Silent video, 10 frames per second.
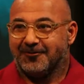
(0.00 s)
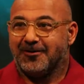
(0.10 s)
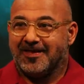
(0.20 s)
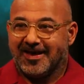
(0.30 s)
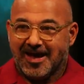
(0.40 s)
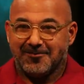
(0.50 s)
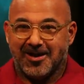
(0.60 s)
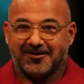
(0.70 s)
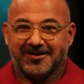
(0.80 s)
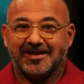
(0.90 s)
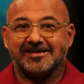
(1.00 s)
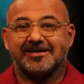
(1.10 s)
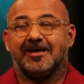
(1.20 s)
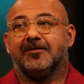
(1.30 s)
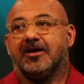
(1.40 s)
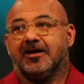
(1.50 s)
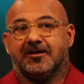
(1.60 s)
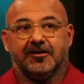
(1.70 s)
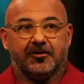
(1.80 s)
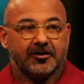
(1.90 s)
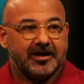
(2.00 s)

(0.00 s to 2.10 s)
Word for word: When they came out and they said, look,